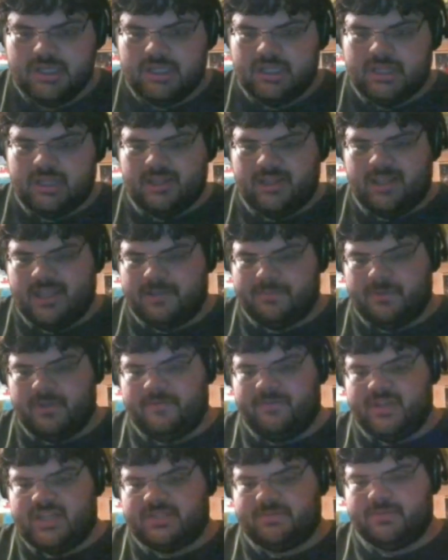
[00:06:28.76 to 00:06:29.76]
Like
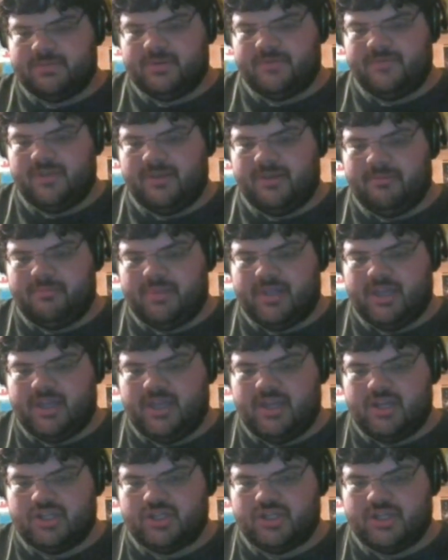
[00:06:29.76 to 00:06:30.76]
my Facebook fan
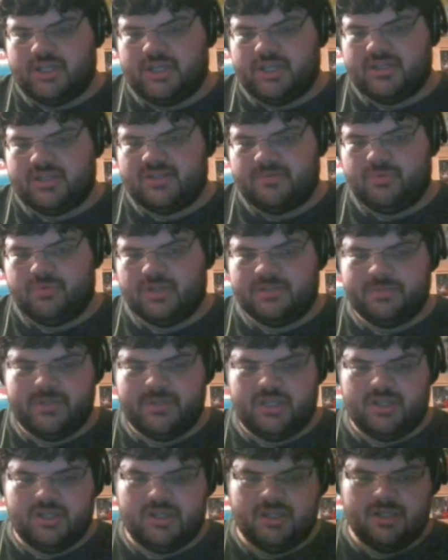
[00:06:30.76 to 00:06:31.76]
page and support
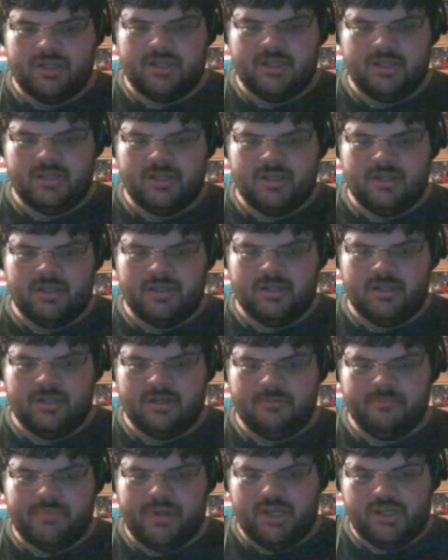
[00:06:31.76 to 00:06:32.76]
me
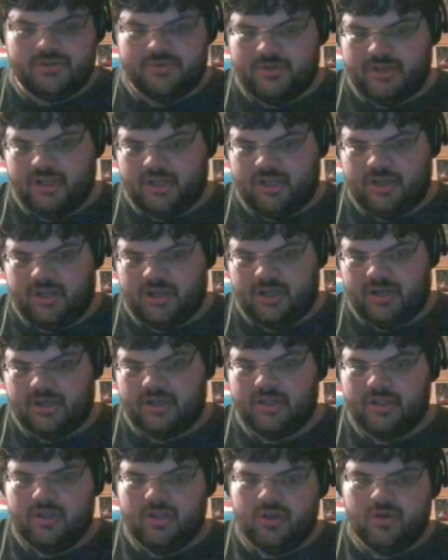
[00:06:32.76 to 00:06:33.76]
on Patreon,
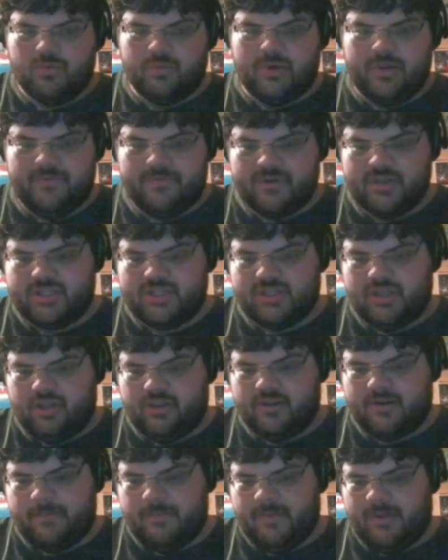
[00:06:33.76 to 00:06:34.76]
where even a
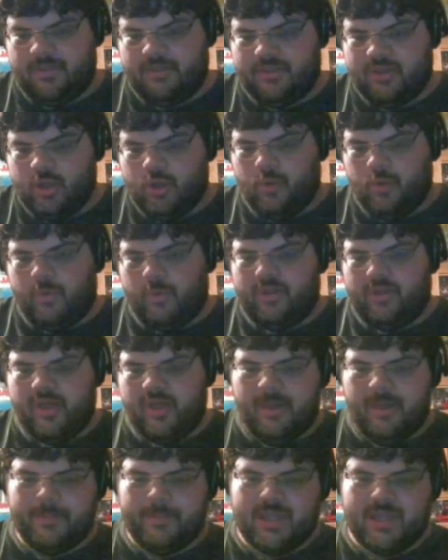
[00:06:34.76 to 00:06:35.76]
dollar a month will
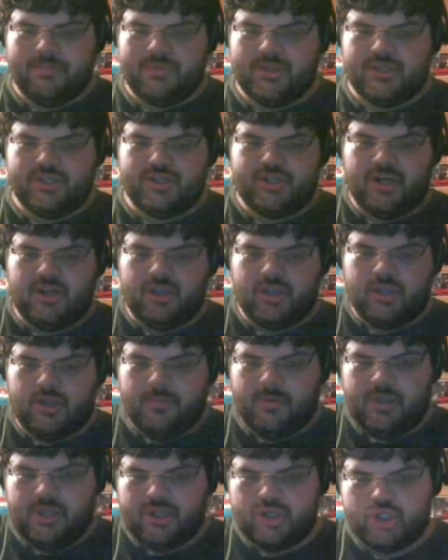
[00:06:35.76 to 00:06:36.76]
help keep this channel
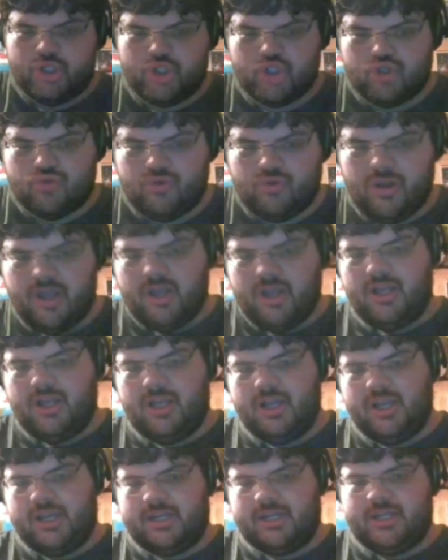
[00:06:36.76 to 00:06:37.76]
going on
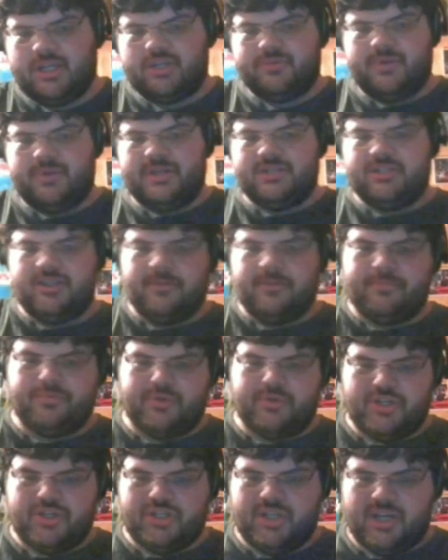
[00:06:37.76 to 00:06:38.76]
strong, and i greatly
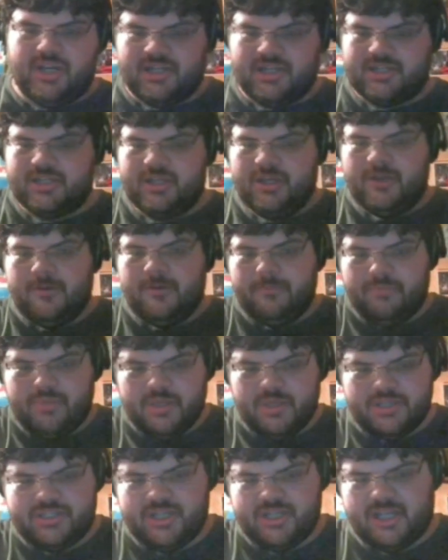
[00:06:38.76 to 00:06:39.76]
appreciate it.
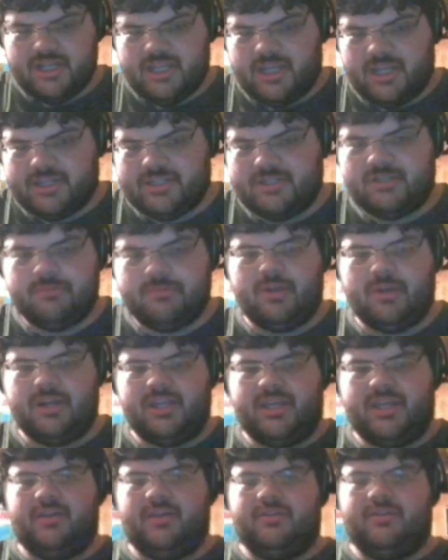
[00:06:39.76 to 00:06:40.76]
Plus, you get access to
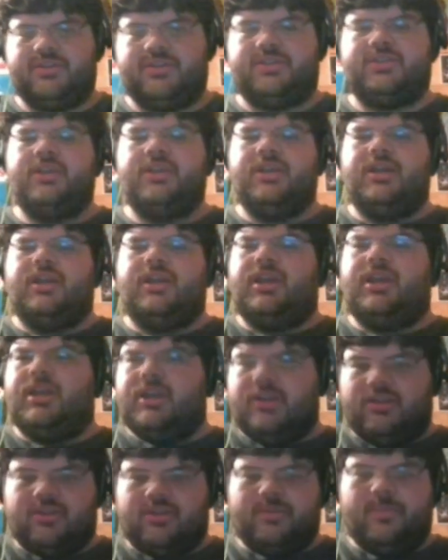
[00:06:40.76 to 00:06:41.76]
body counts
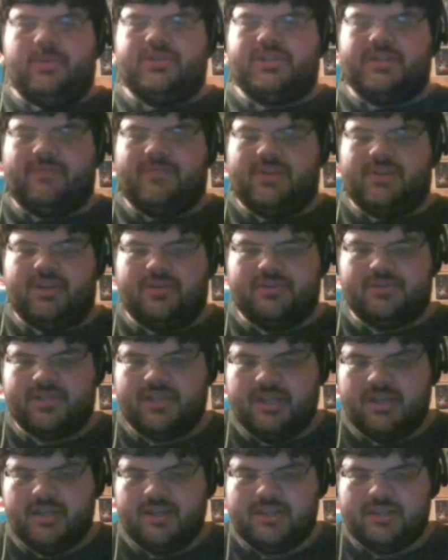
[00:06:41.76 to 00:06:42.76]
and other music
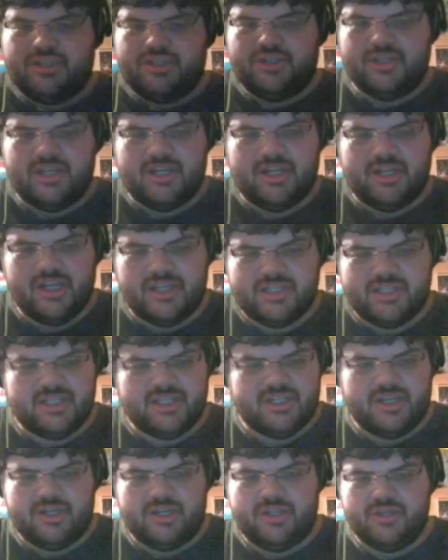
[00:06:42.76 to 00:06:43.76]
videos that you cannot
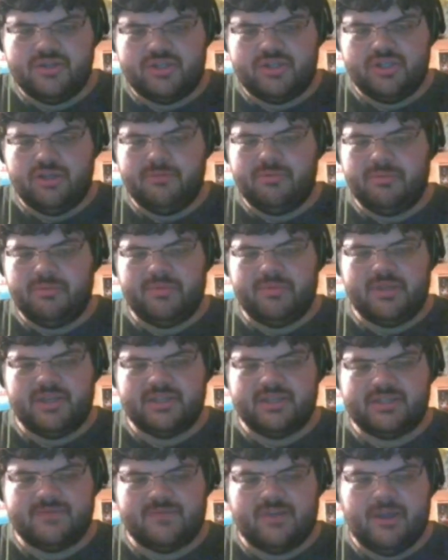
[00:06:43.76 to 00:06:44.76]
get on YouTube
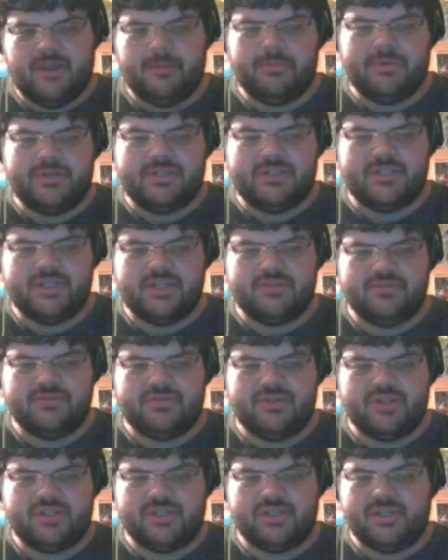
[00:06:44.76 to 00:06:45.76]
because of copyright and age
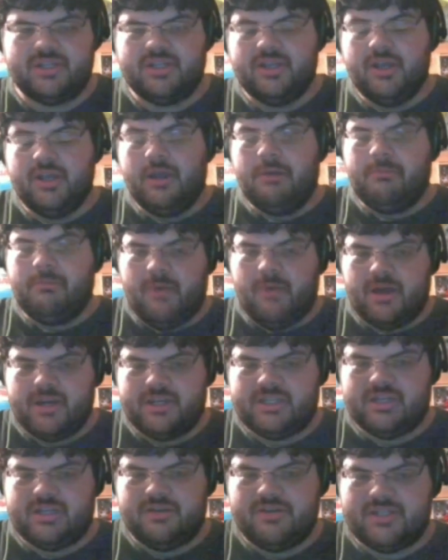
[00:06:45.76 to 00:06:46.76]
restriction.
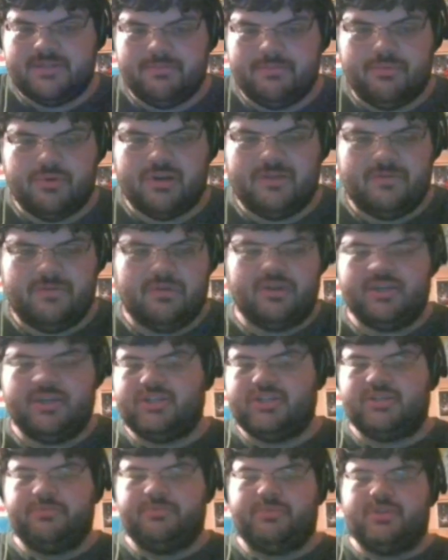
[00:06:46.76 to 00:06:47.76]
Monetary support if you want
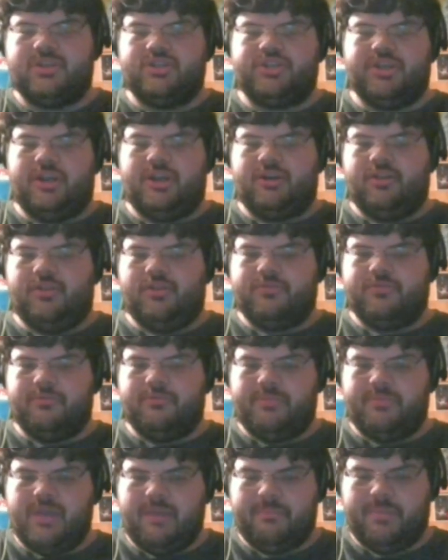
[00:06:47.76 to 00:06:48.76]
to support the channel
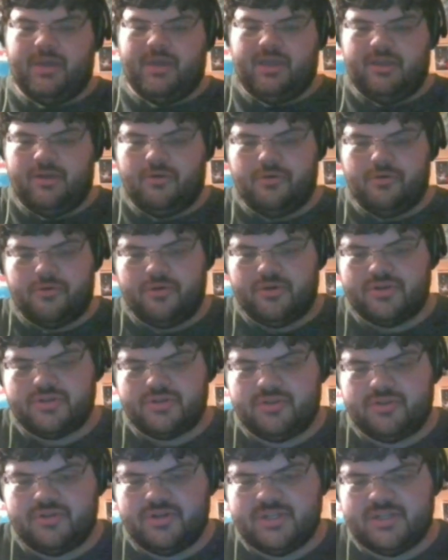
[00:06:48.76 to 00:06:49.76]
through PayPal at
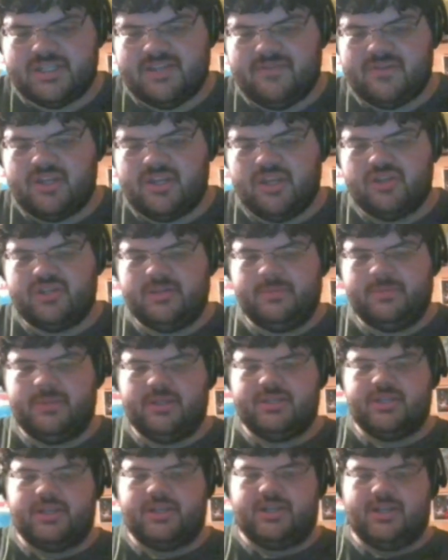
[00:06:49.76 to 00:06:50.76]
horrorshow37 at
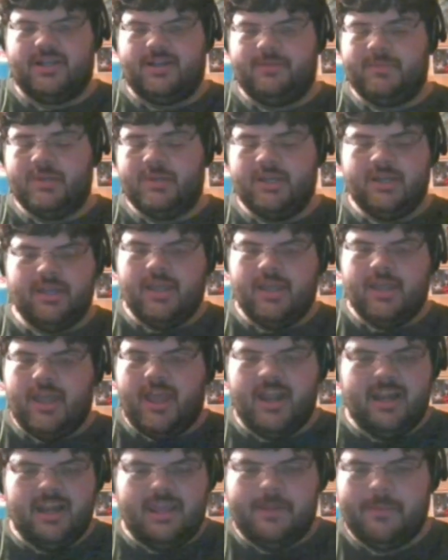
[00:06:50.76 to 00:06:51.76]
gmail.com.
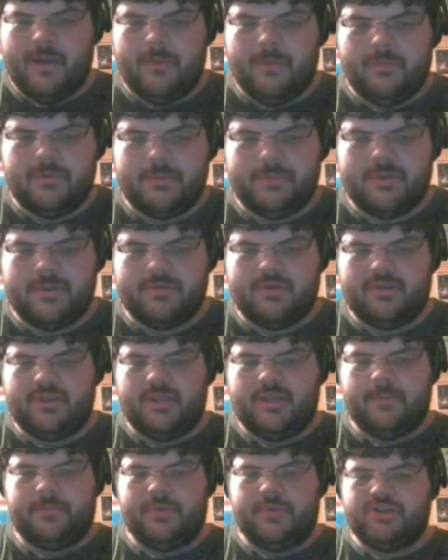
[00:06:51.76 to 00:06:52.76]
Any amount would be
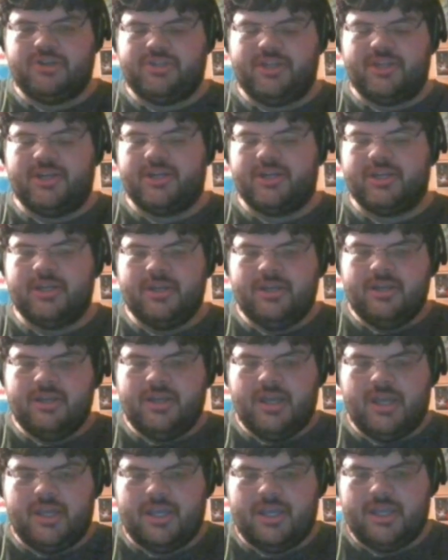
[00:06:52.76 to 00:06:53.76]
greatly appreciated,
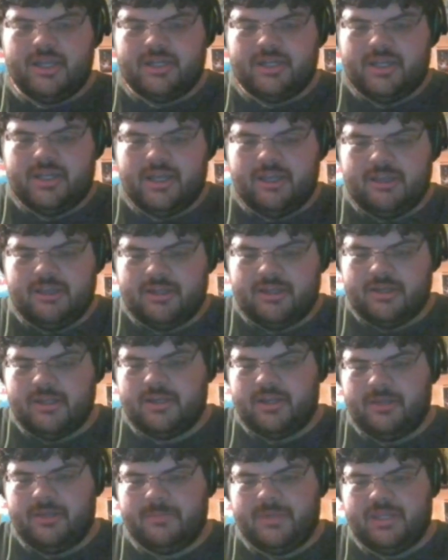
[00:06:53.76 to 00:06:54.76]
and I,
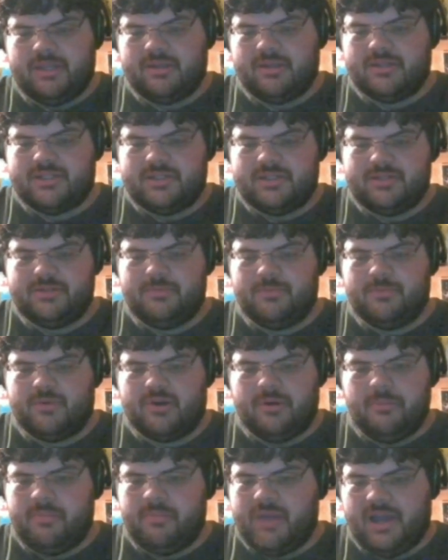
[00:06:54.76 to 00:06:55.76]
it helped me to do
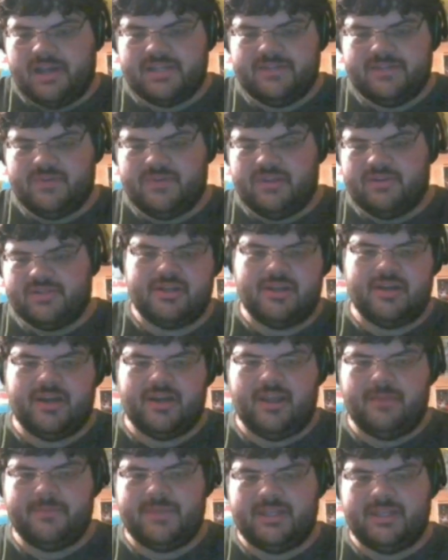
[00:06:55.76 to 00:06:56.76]
more unboxing videos
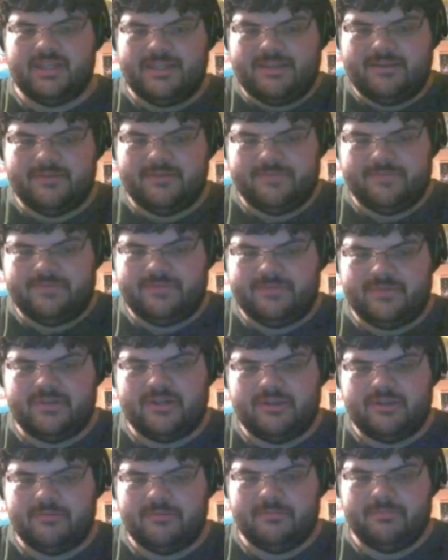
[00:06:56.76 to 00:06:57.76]
and help me live, you
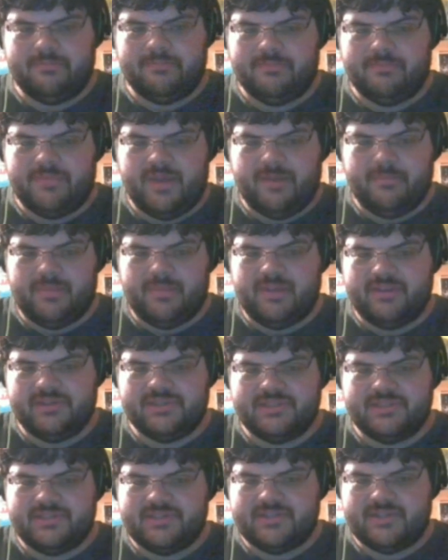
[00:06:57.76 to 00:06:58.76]
know, pay
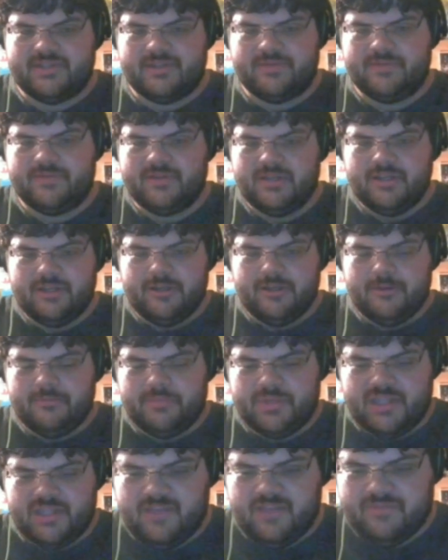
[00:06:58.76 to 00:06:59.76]
bills and stuff.
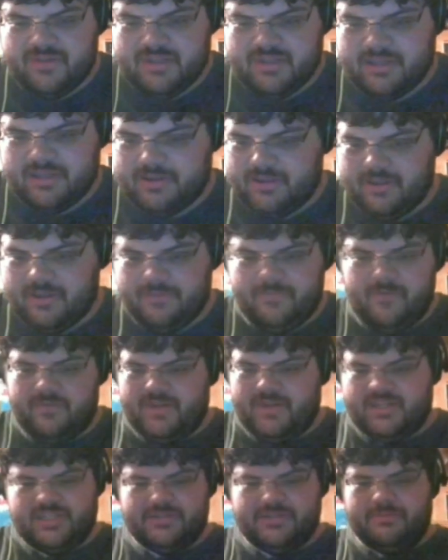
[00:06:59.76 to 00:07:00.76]
But even like a
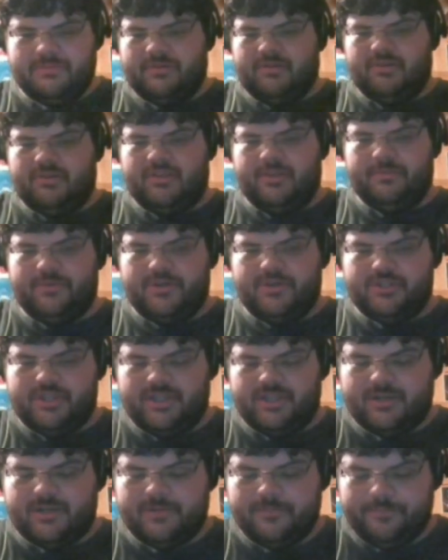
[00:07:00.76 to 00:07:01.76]
50 cents would be greatly
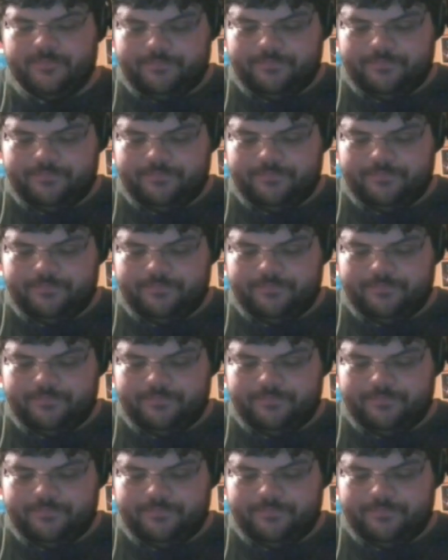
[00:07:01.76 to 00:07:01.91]
appreciated.